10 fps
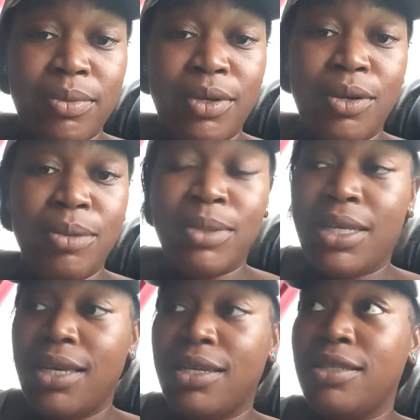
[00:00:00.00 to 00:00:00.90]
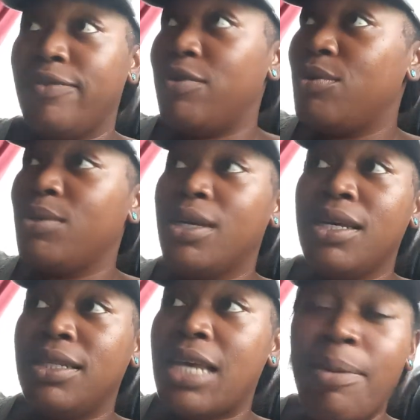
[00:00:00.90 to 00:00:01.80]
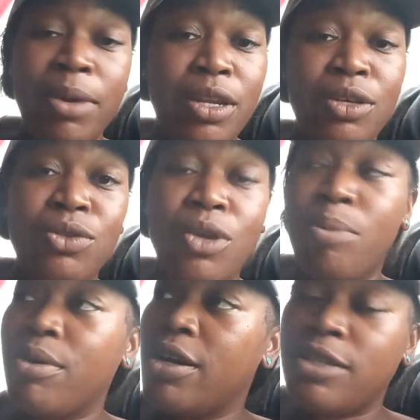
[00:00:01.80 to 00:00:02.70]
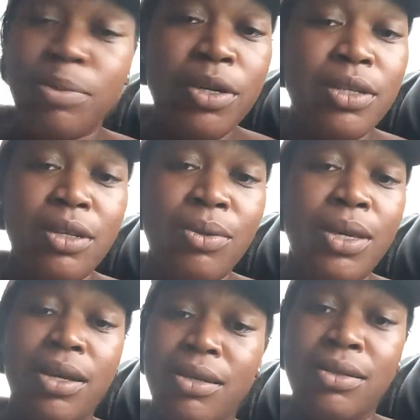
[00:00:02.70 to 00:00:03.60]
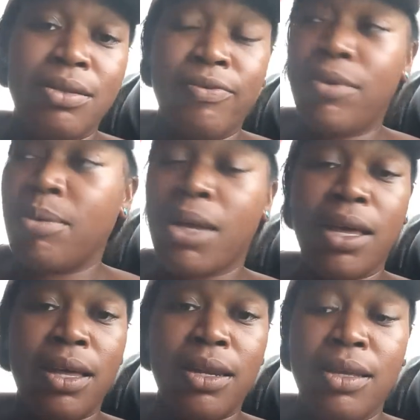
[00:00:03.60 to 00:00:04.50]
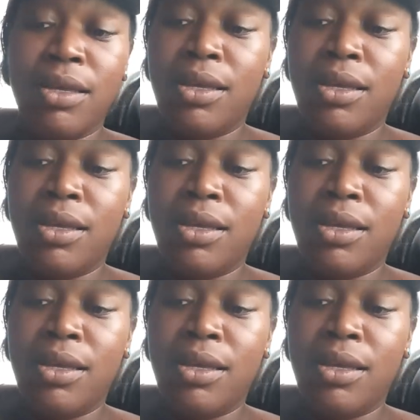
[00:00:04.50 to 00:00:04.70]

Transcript: You know what I'm saying? Because if you tap in and you start praying spiritually, you can hear from God.